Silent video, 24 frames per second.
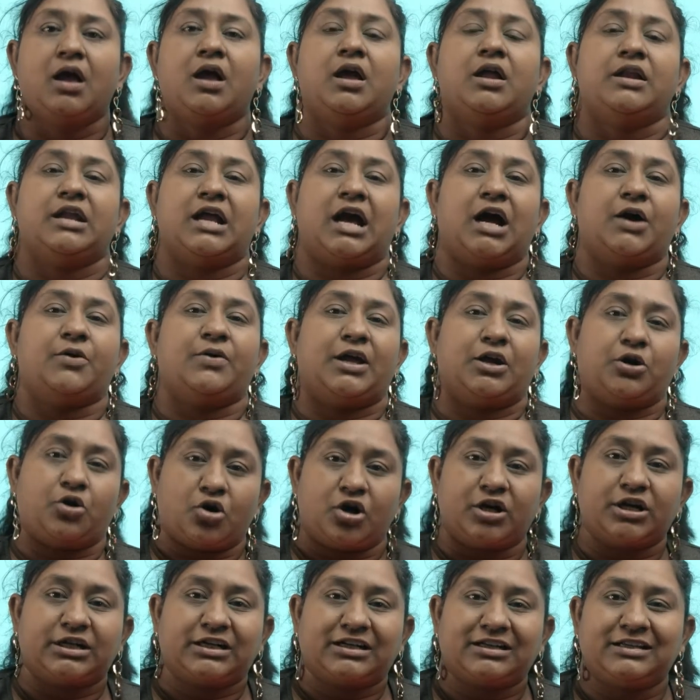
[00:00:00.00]
Now, an
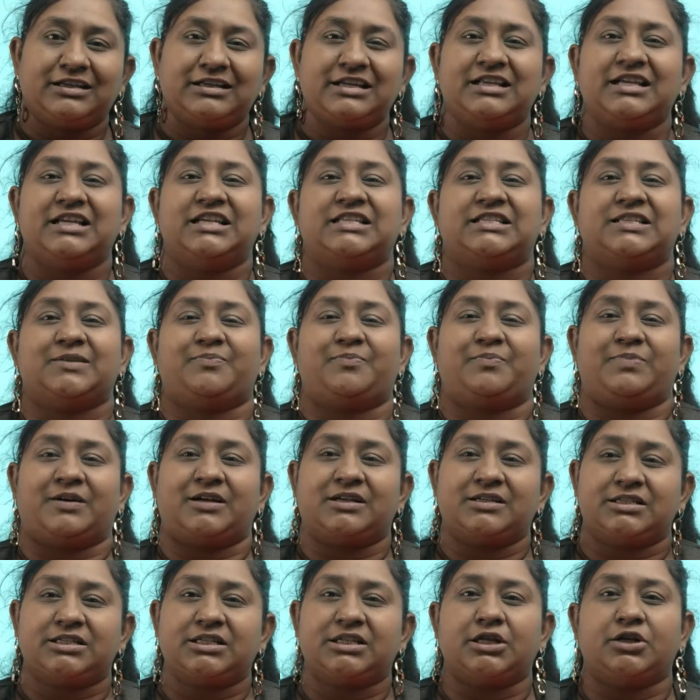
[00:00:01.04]
oracle is a
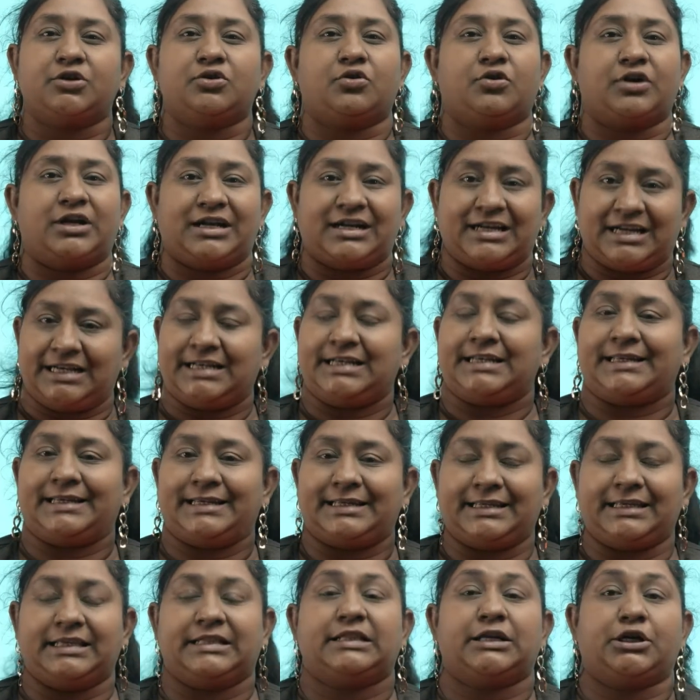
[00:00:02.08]
person or an
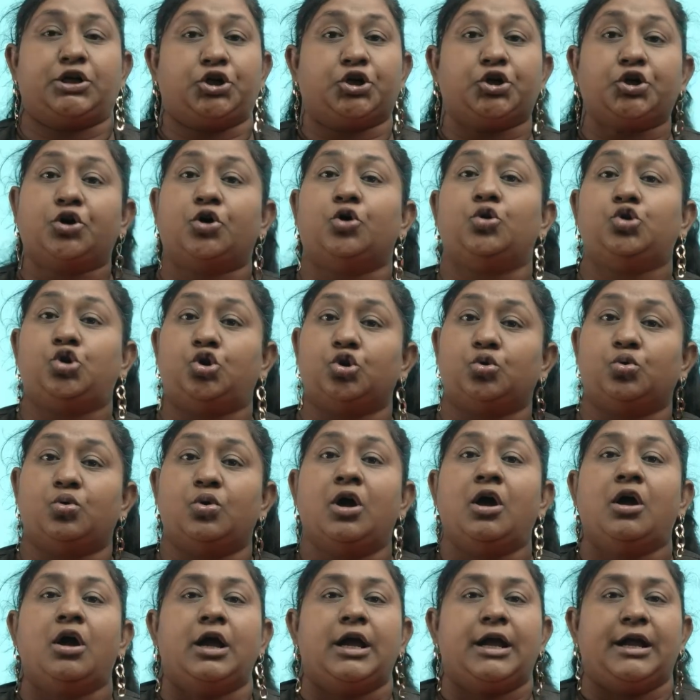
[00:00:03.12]
entity that you go to
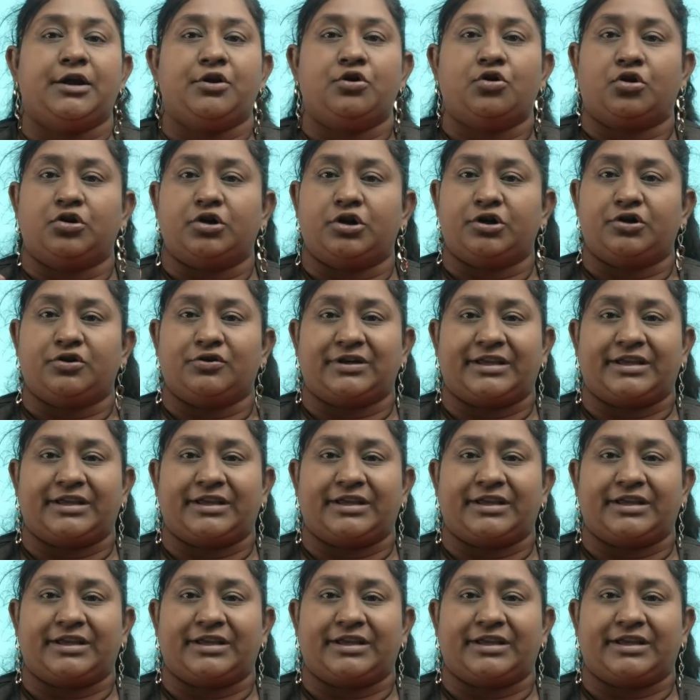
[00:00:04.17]
in order to